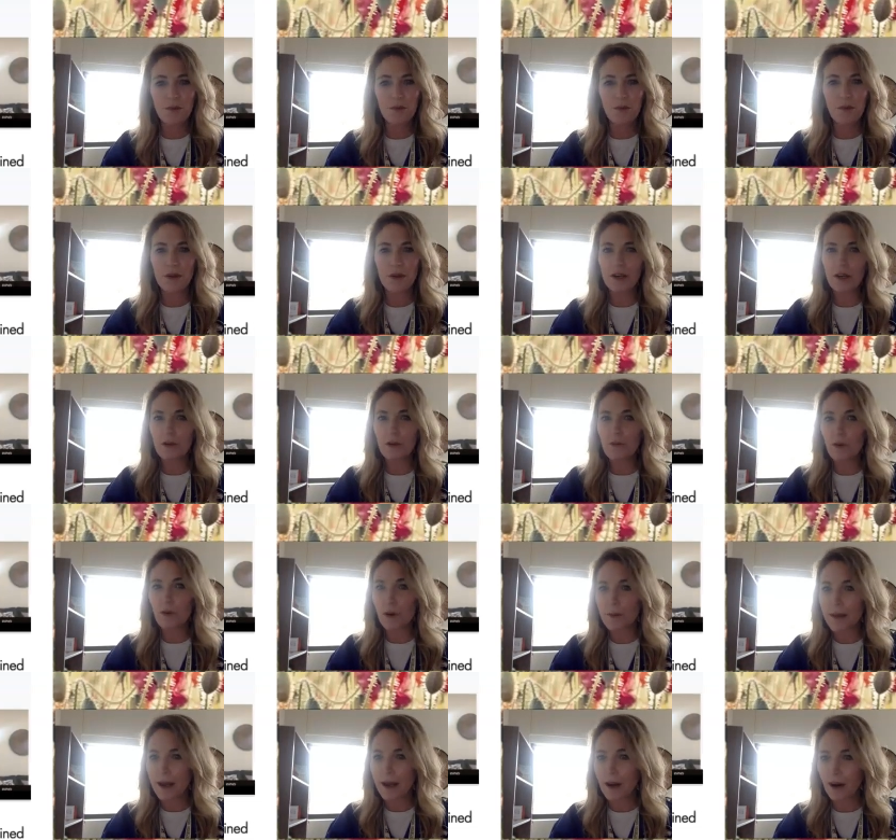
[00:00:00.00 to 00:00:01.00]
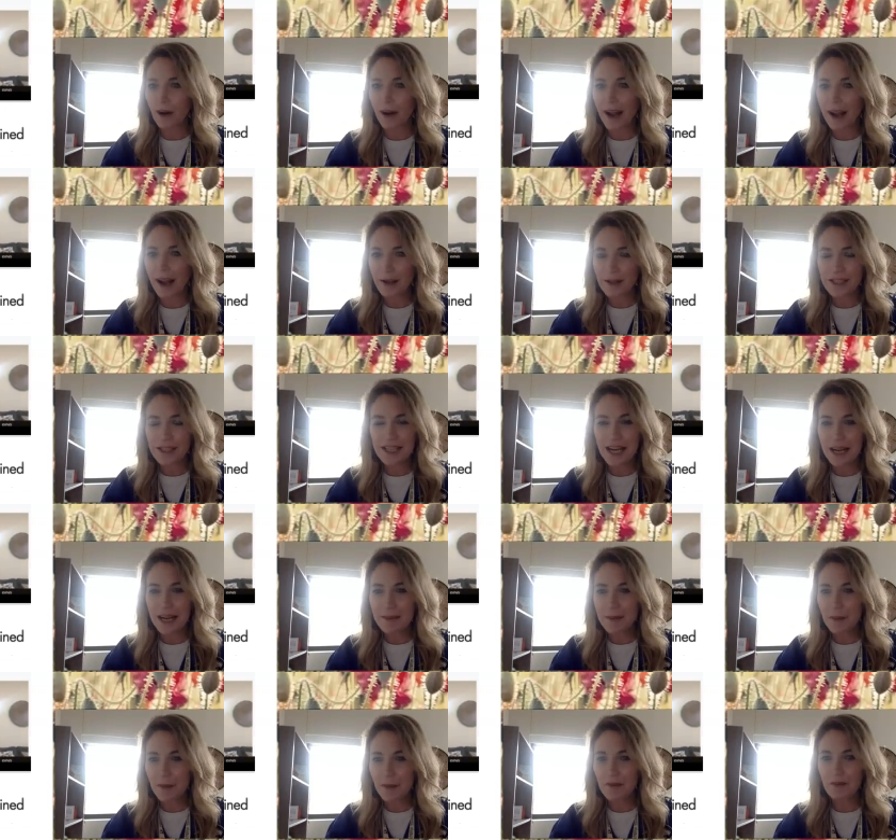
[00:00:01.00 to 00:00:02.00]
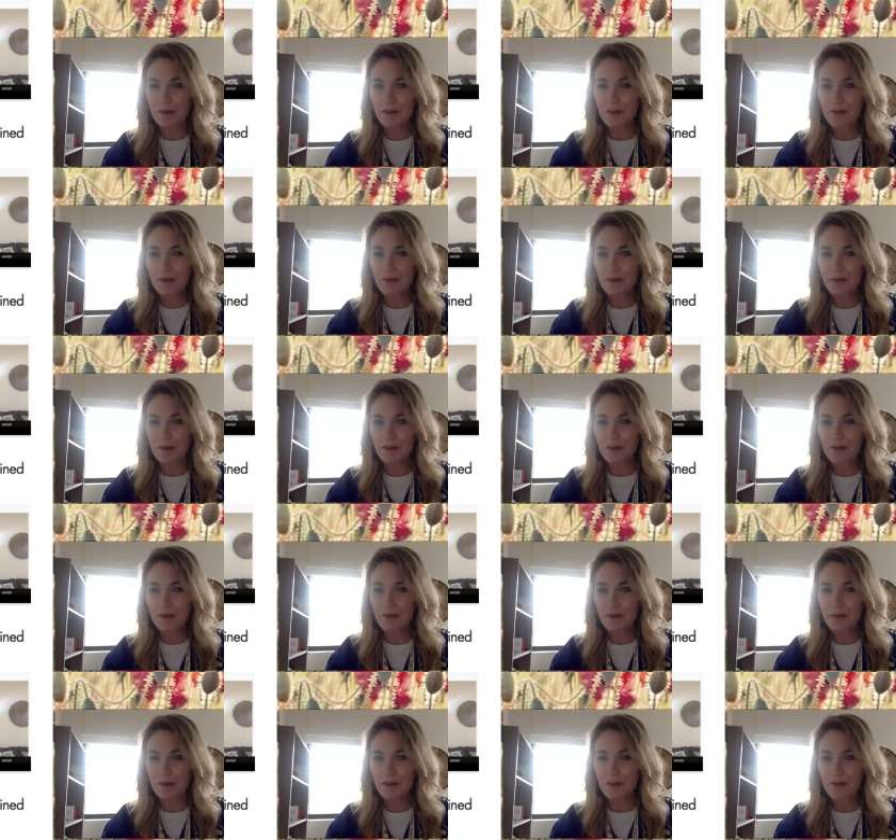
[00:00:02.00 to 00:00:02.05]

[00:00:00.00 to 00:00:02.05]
want to know more about our house time that we've